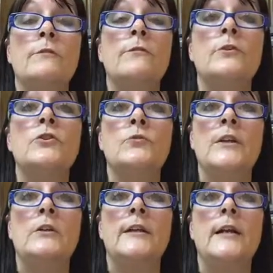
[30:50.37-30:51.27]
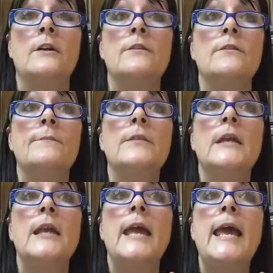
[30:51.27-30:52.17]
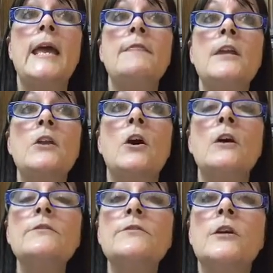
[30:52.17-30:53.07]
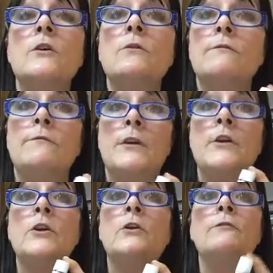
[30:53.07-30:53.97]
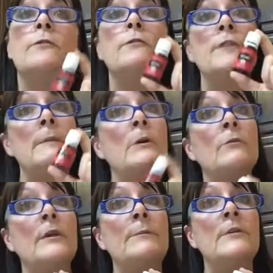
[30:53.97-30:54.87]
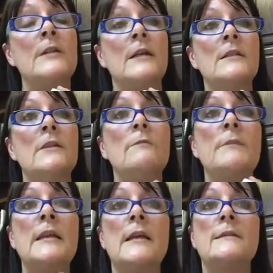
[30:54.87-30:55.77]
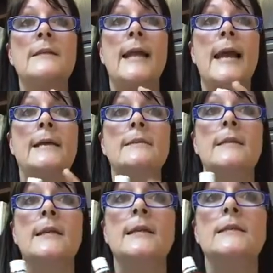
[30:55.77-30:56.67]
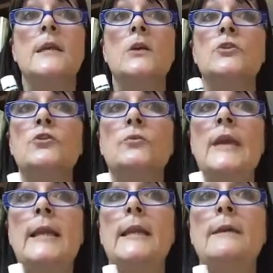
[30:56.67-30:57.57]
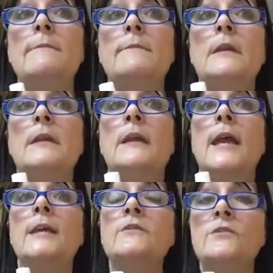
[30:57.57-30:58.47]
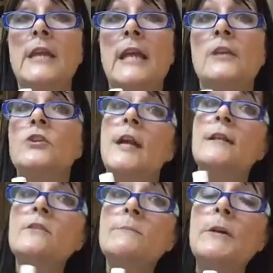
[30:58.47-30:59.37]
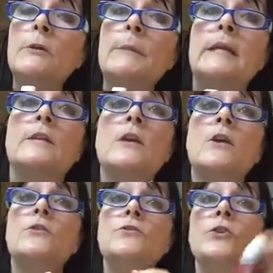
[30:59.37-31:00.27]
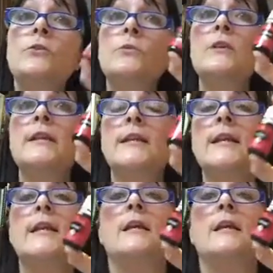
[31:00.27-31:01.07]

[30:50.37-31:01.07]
for adrenal health. And then also very good for female reproductive because it has in it geranium and sage and spearmint. So you're really getting